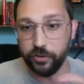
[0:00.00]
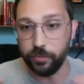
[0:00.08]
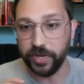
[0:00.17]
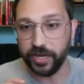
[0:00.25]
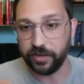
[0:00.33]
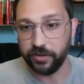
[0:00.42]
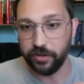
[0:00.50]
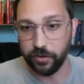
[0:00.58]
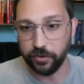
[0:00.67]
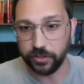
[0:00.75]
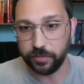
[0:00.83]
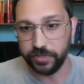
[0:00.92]
picked
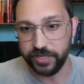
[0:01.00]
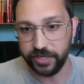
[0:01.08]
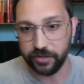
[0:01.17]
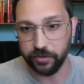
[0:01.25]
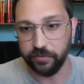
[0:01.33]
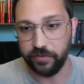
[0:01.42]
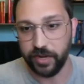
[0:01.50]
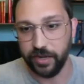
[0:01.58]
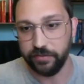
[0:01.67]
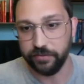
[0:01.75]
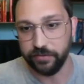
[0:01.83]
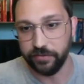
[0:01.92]
those particular
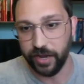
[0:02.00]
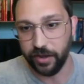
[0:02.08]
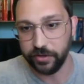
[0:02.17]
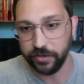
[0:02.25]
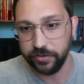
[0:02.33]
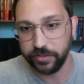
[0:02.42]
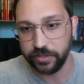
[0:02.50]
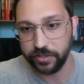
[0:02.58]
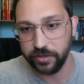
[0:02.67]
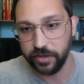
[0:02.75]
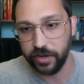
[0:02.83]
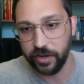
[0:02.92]
5 values,
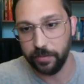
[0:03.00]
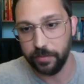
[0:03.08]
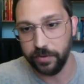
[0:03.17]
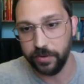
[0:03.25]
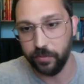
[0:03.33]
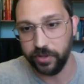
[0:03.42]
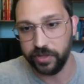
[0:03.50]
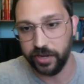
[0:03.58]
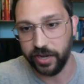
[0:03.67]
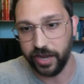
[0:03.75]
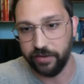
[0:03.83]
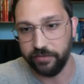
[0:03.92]
what they
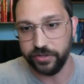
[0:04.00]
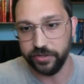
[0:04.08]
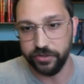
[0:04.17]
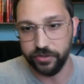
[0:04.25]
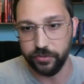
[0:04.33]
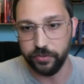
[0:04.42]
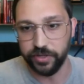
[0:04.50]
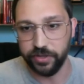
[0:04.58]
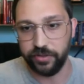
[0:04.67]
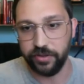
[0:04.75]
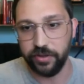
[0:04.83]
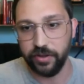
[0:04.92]
have to do
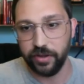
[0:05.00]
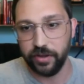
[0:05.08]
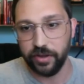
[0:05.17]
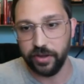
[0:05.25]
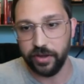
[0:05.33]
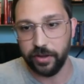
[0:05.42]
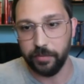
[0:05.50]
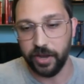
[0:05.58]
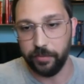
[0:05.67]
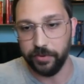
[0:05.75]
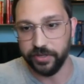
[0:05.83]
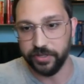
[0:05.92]
with
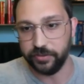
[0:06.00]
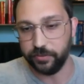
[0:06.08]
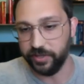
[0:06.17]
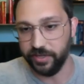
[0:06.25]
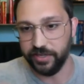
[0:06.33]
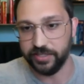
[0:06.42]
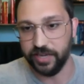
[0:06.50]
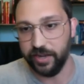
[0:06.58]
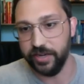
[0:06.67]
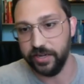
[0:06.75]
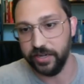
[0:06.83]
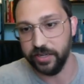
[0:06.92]
helping us with
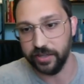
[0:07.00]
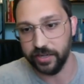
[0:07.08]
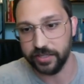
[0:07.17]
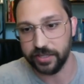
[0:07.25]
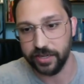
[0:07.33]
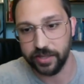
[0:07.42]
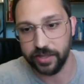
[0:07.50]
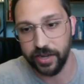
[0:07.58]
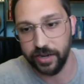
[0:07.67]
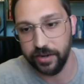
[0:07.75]
anxiety and things like that.